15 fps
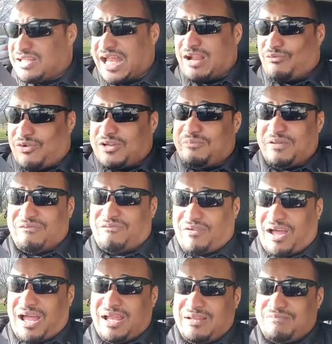that would have been
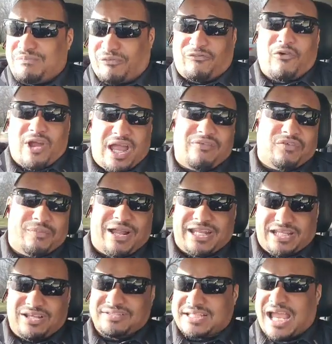fine before
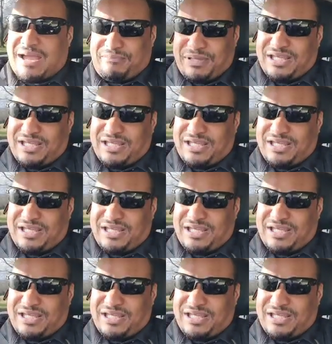everybody else got